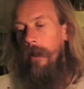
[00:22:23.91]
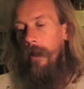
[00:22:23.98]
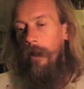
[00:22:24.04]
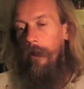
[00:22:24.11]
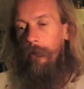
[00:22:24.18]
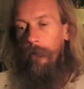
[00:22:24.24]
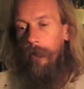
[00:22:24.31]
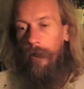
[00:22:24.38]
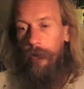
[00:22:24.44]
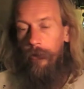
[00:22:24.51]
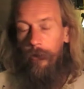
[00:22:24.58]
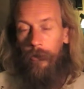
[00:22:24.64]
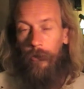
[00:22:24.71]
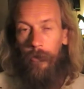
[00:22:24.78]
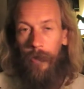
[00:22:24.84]
hopefully it
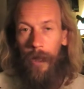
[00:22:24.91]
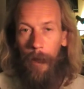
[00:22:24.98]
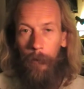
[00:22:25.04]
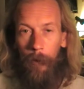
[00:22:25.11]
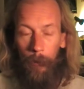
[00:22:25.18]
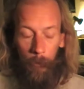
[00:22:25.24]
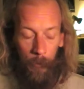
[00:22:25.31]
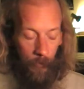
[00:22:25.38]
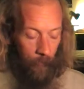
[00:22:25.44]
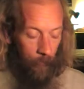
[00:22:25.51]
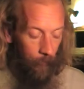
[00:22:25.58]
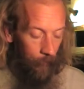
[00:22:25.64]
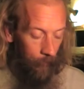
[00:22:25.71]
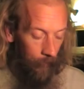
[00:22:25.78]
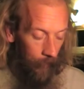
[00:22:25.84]
should scab up in
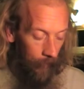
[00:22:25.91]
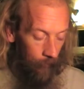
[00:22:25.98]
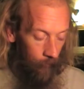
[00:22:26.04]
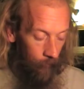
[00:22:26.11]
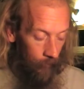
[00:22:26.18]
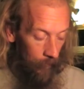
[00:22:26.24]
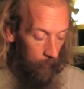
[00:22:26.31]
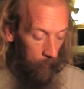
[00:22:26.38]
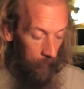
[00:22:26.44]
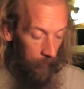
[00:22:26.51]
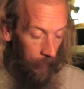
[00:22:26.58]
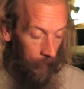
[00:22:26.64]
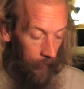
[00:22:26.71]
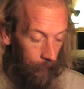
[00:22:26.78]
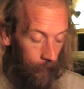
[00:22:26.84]
a couple of
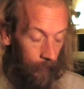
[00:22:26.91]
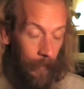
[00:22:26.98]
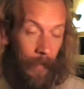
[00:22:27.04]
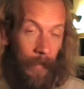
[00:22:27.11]
days.